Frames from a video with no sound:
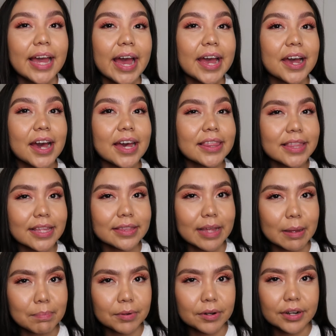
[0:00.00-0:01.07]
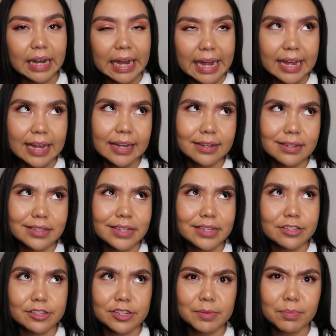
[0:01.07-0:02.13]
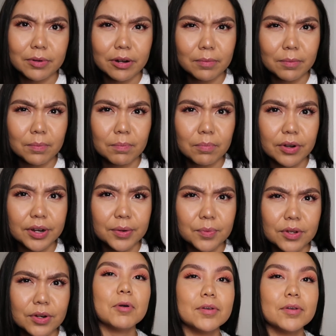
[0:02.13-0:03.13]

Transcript: I got the leopard and the zebra print one.